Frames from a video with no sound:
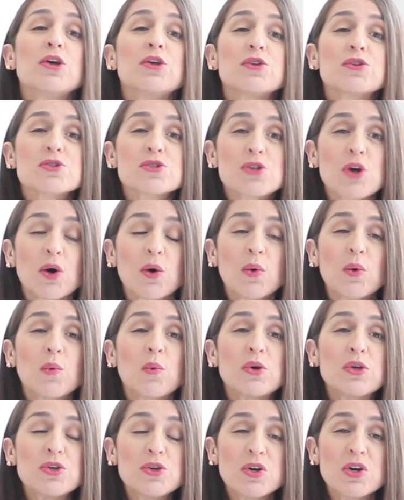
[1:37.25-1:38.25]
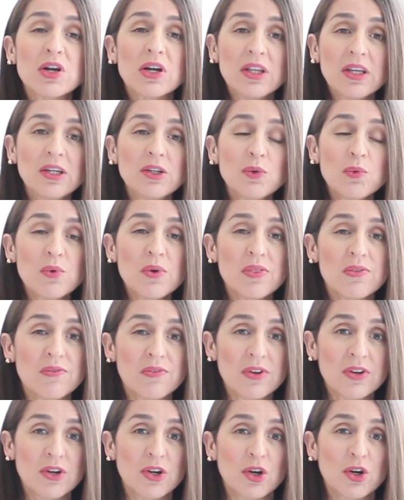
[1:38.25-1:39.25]
So when you clean with
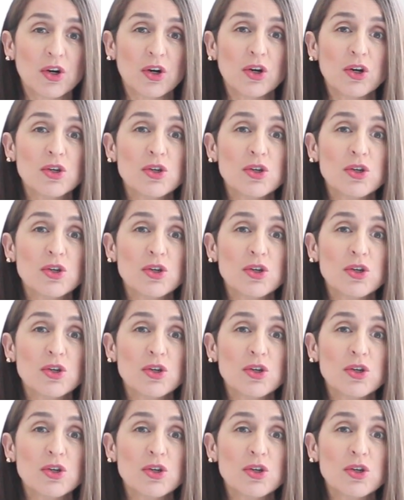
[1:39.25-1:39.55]
vinegar,